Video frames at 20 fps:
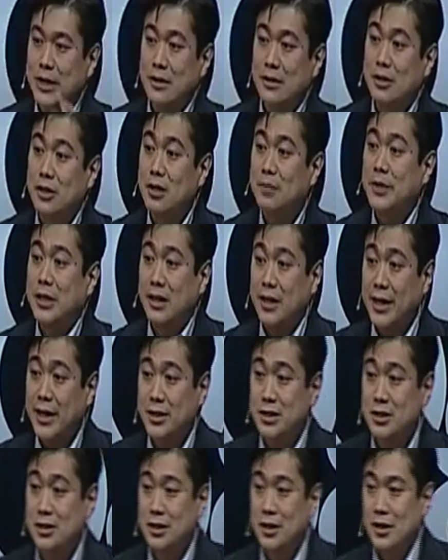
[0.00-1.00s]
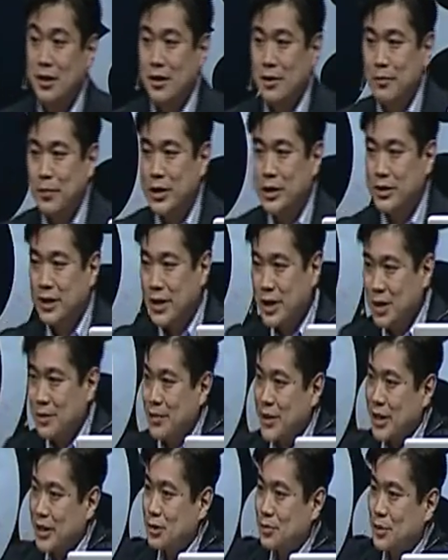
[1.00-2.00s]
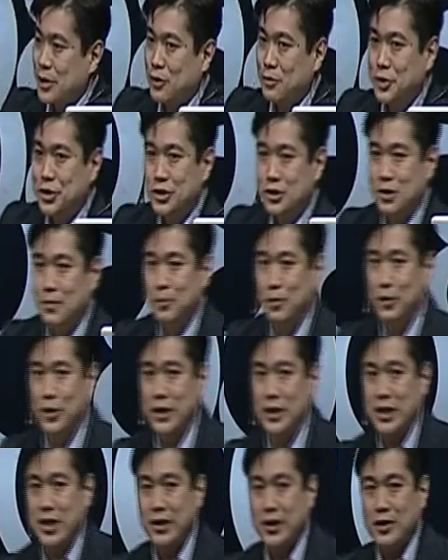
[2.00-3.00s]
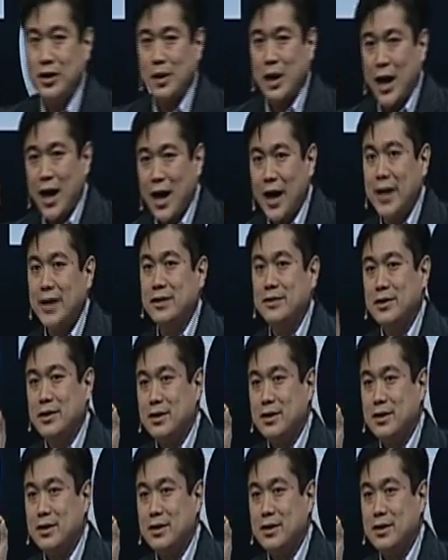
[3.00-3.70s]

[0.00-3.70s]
a little bit less. But getting back to my original point, I